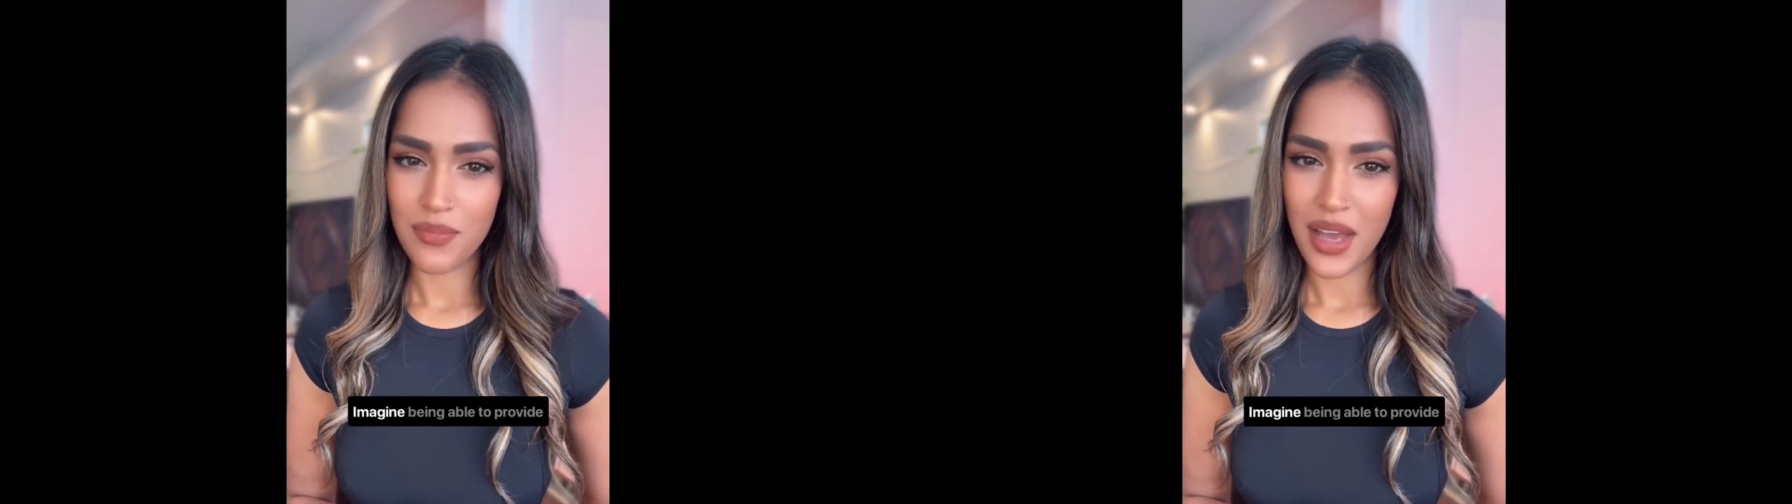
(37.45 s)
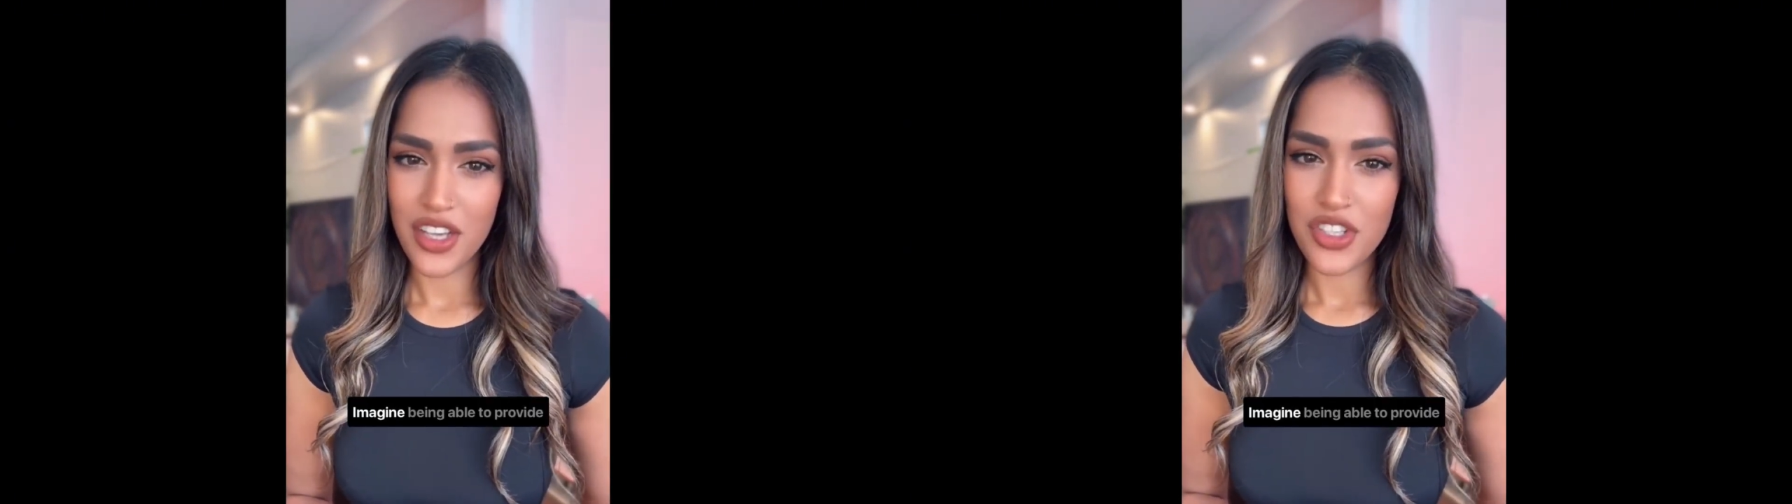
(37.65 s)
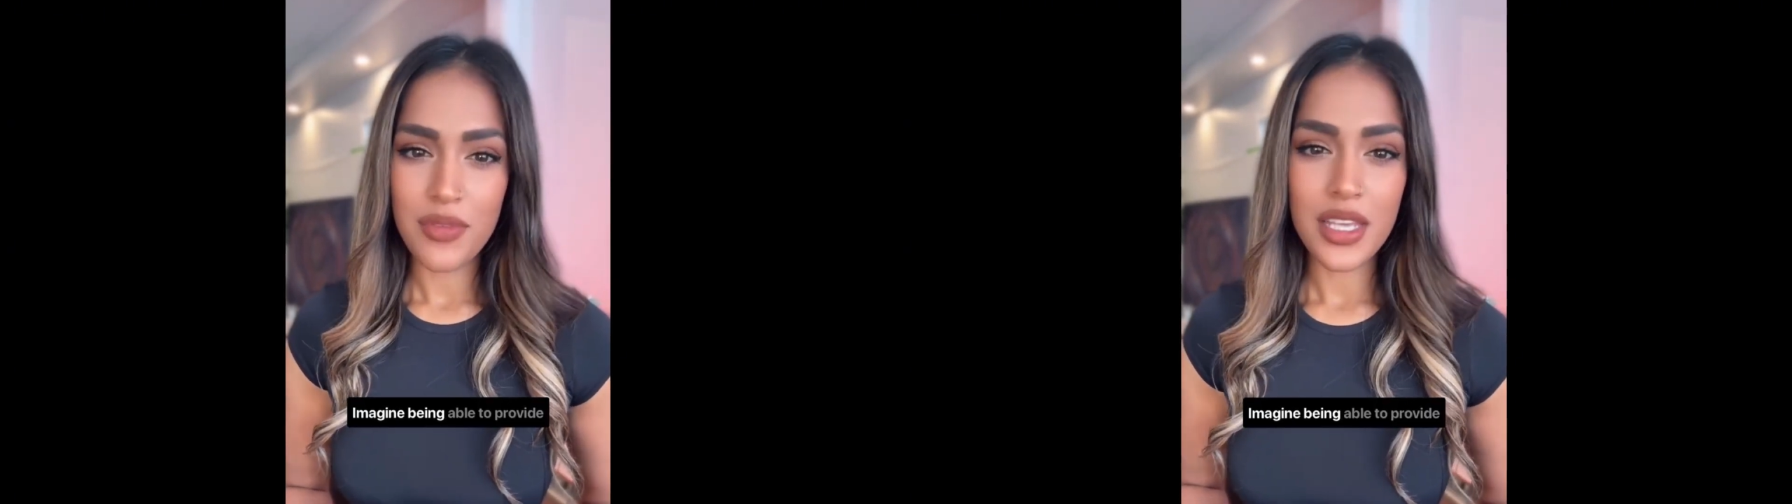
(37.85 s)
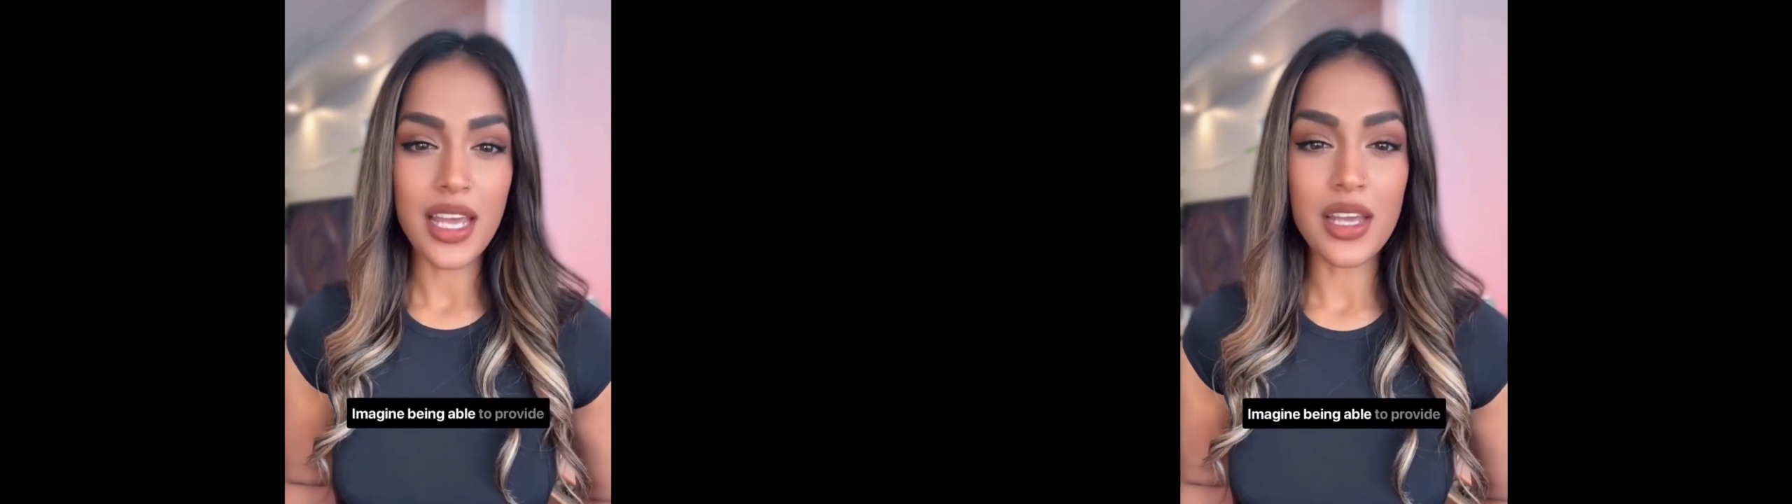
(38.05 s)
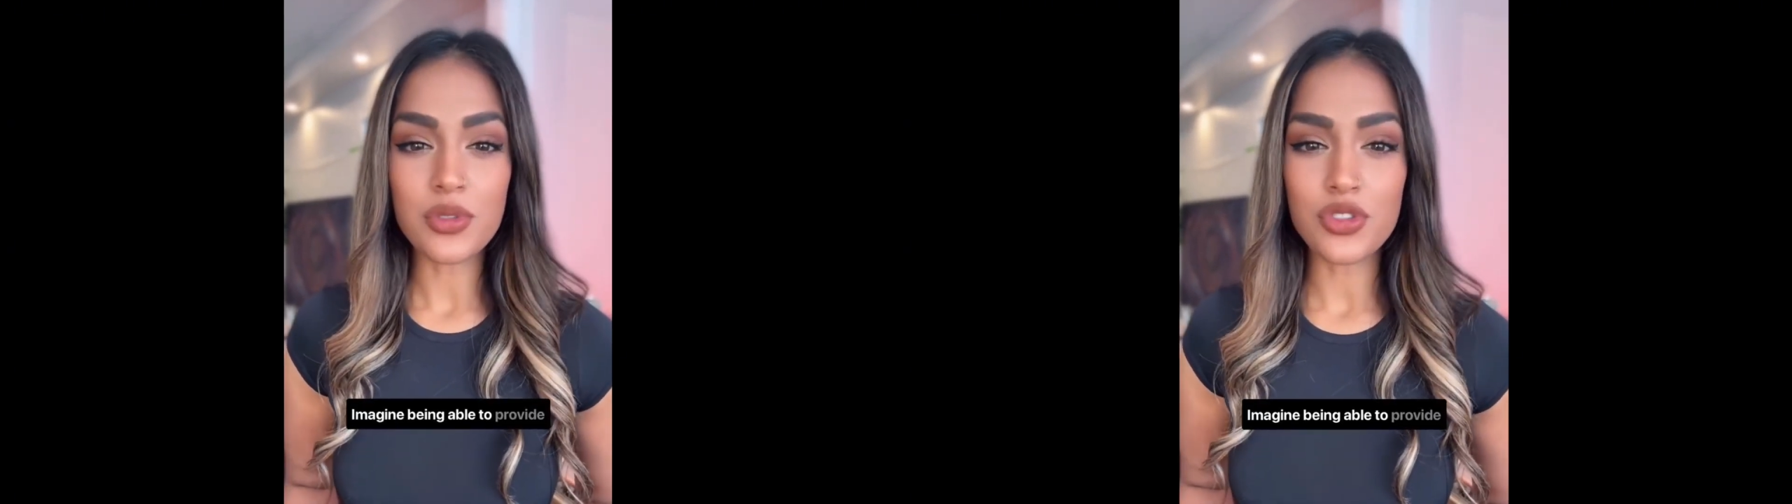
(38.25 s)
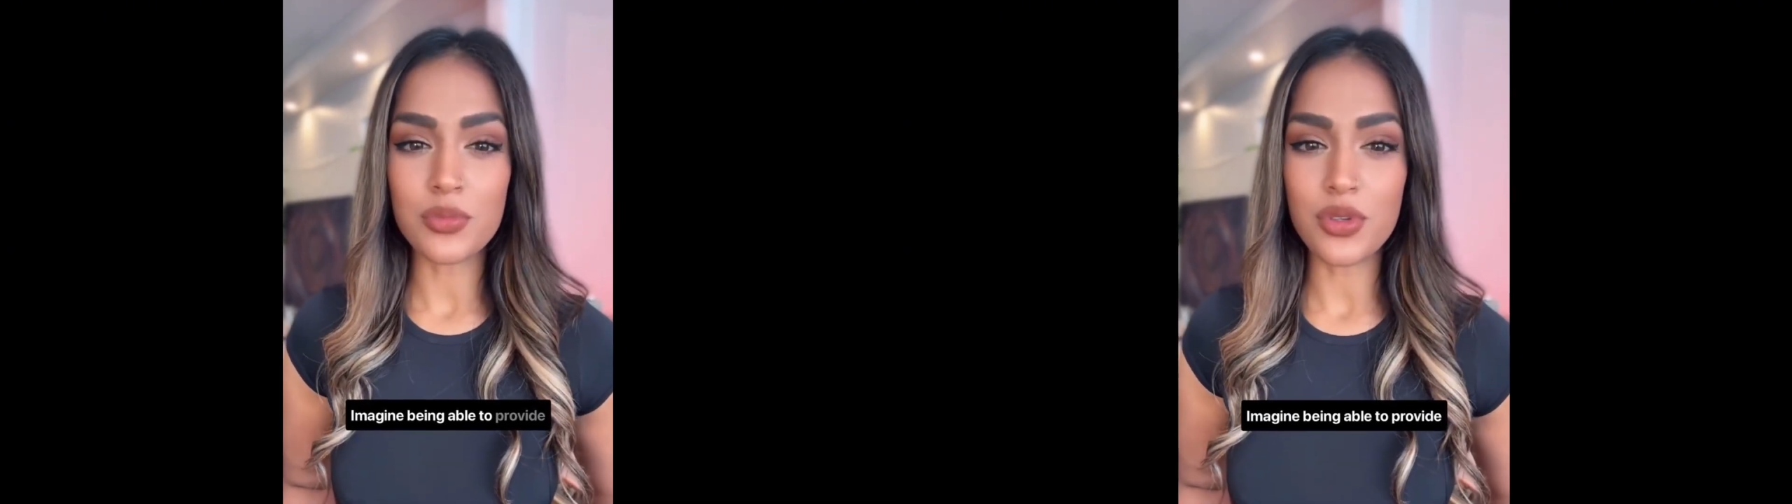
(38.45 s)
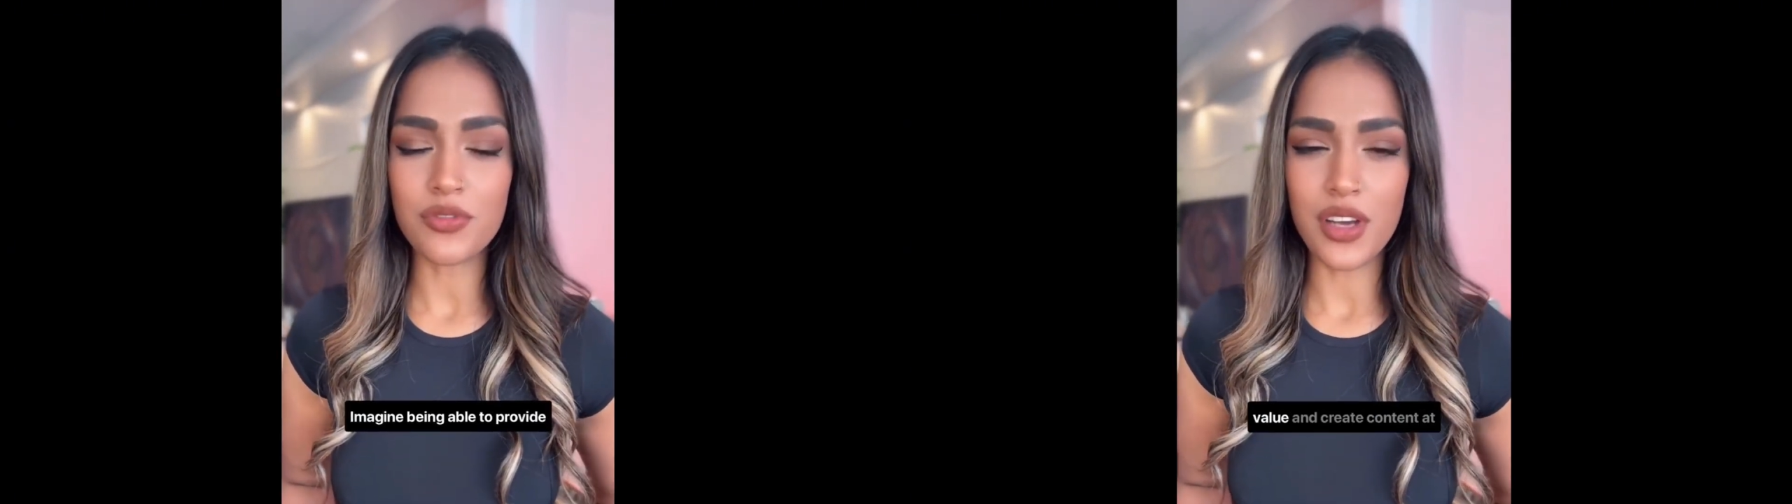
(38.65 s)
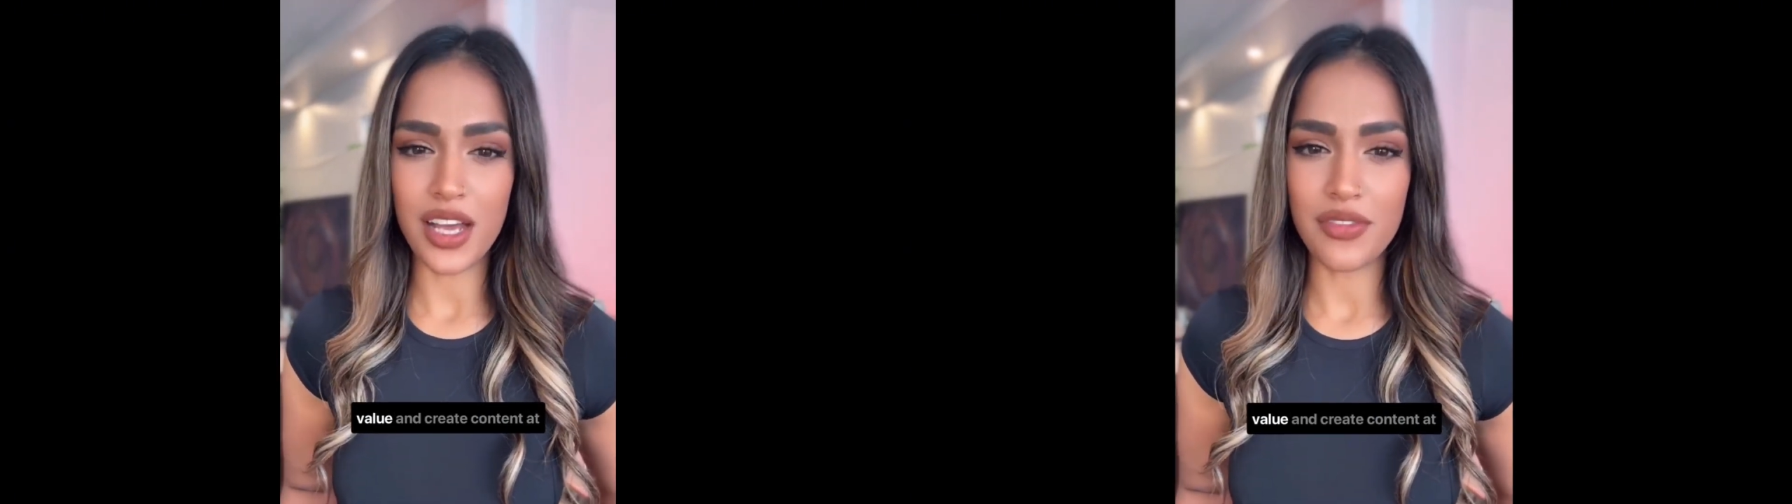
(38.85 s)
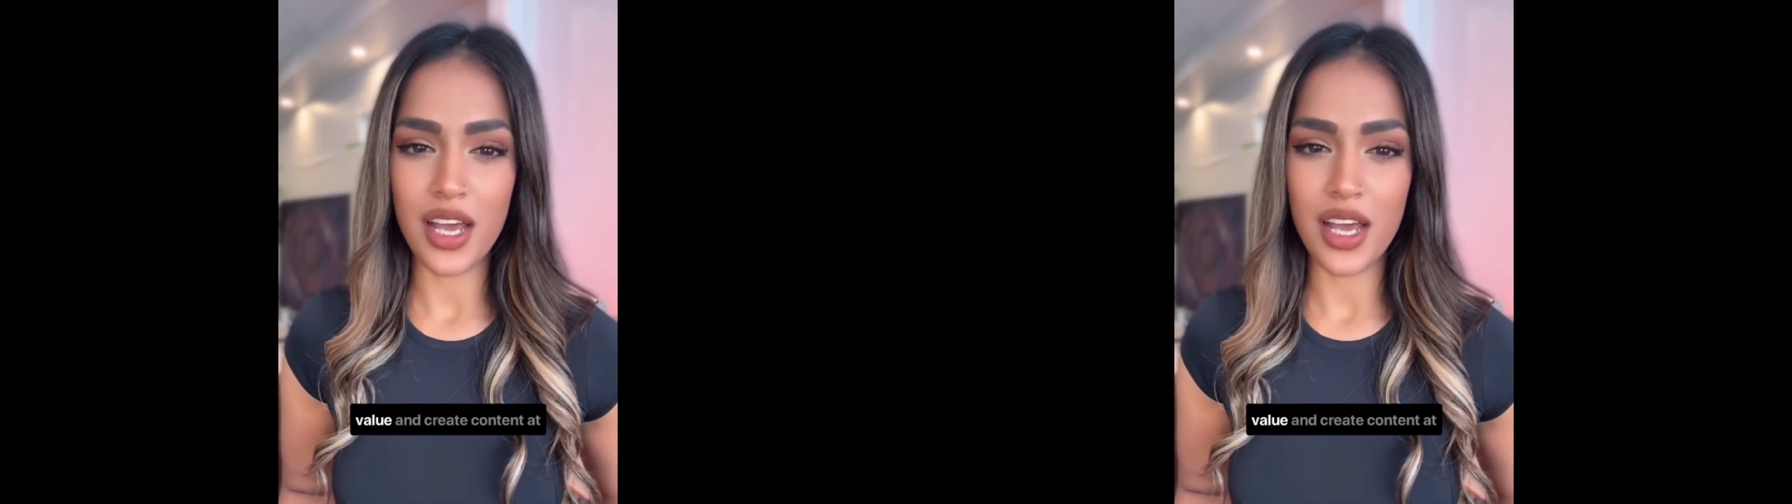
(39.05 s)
Imagine being able to provide